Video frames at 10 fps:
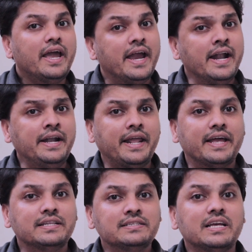in
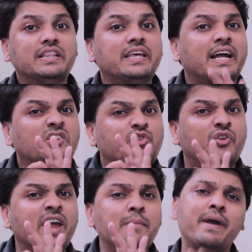tense, there are
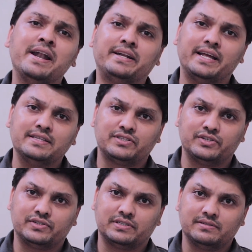3 main
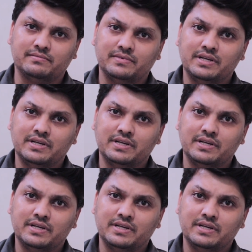tenses: